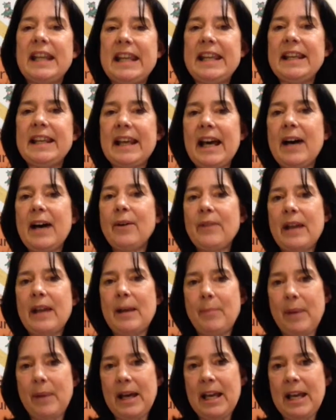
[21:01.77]
eke out
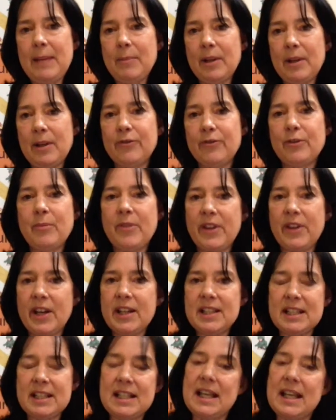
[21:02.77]
their payment from
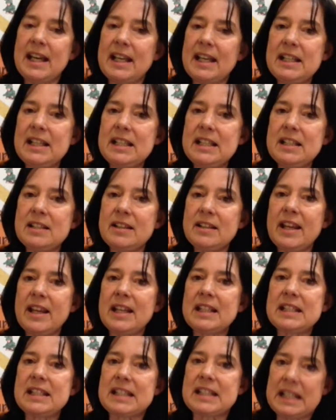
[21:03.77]
30 days to
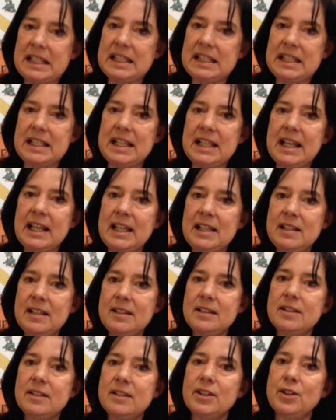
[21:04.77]
then 60 days
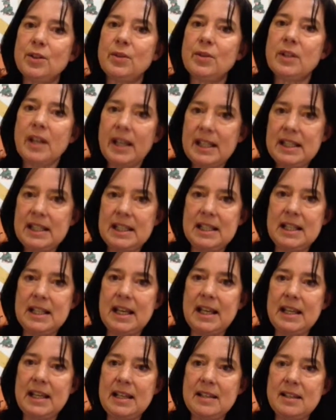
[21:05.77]
to 90
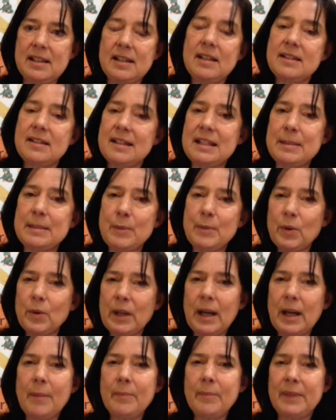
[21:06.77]
days. And as a small
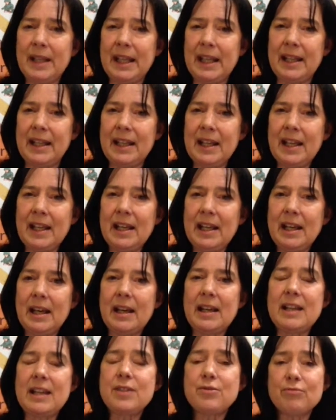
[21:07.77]
company,
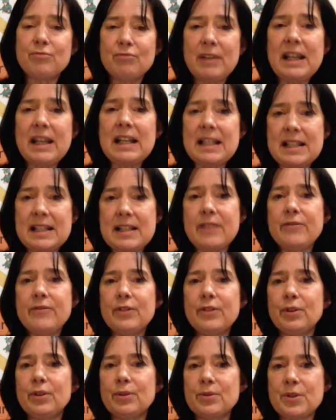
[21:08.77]
it's really
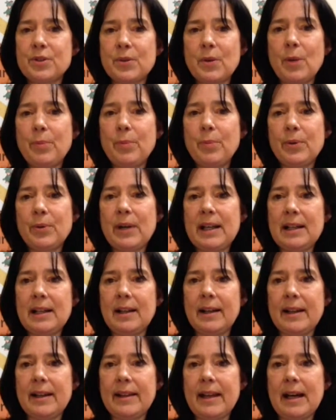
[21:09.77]
difficult to operate
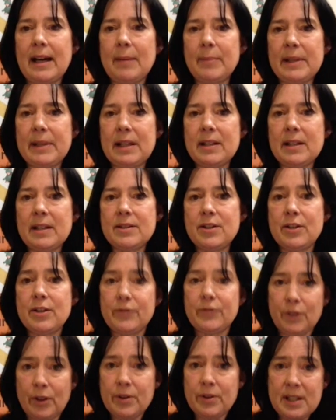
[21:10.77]
like that, because you've
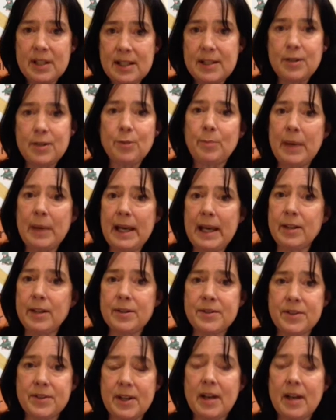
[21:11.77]
got to still pay your
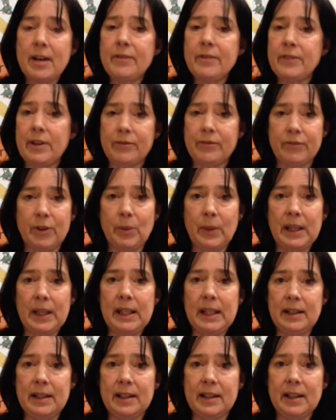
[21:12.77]
staff every
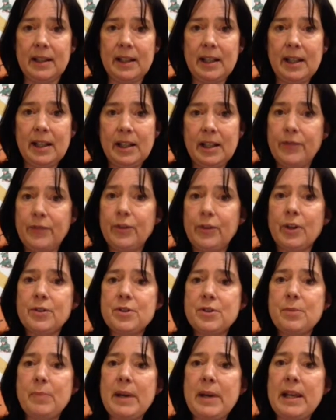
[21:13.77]
week. You've got
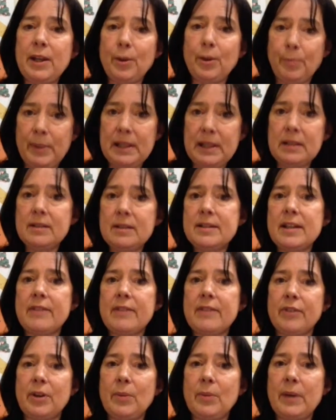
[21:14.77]
to pay your bills
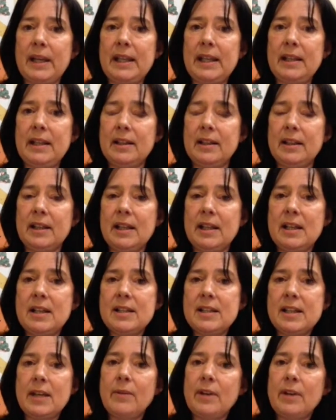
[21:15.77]
every week.
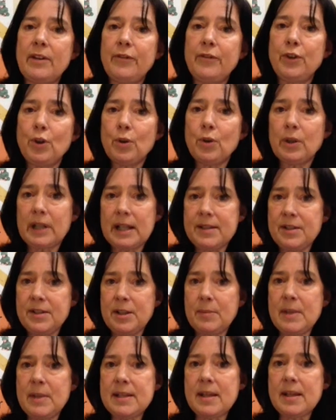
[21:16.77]
So if your
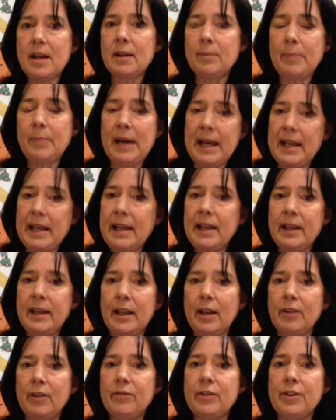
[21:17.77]
customers aren't paying
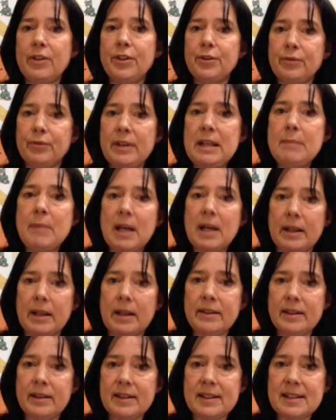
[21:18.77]
you for 3
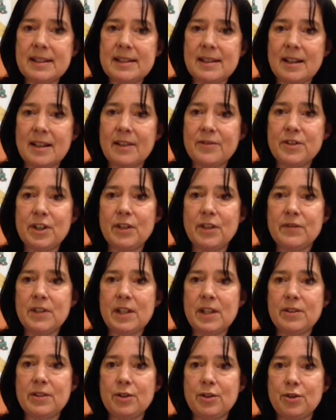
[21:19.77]
months after you've
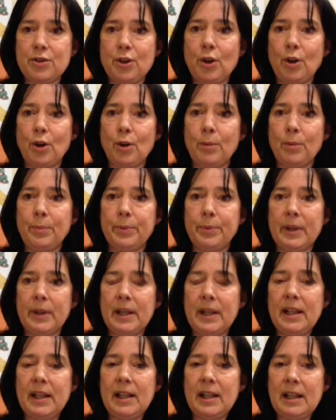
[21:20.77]
done the job,
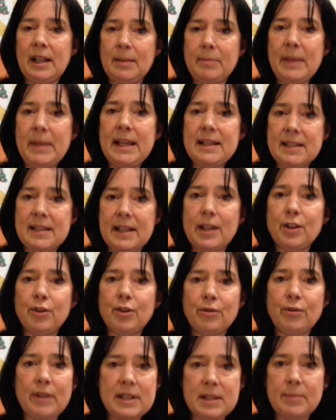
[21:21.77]
it makes it
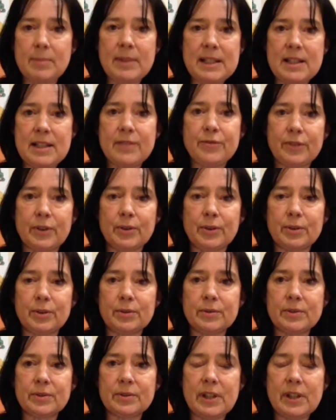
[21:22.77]
incredibly difficult.